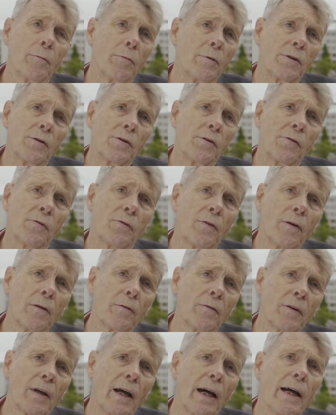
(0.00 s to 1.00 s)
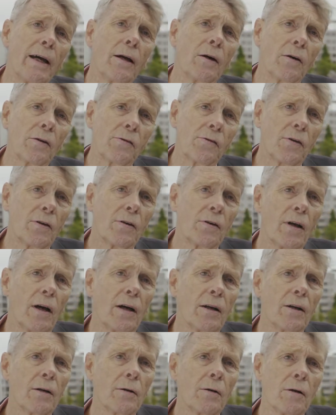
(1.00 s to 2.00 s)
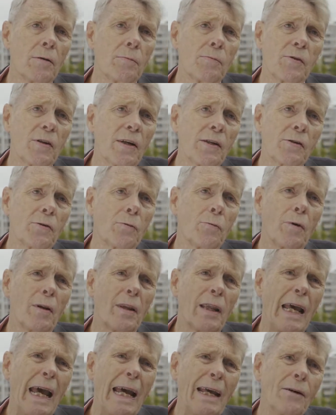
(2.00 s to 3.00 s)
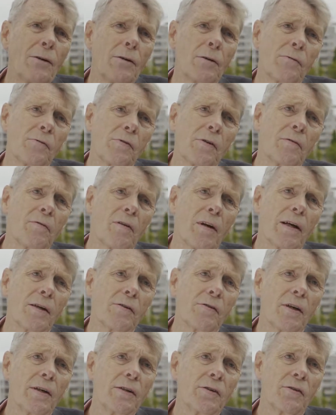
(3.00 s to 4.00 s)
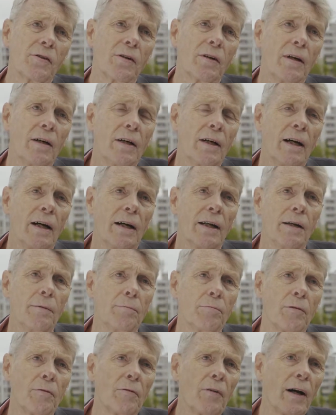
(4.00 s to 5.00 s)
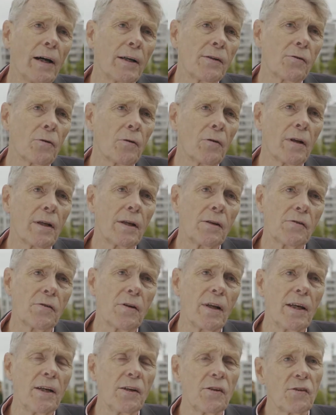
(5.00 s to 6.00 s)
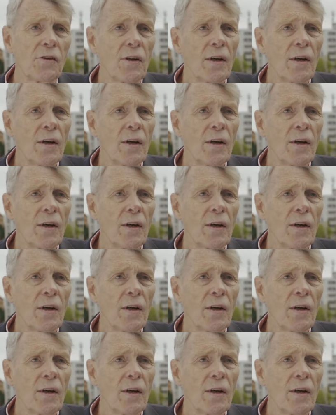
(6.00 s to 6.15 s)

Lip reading: which is full of chaos and an obsession with the end of civilization, and it provides all these needs.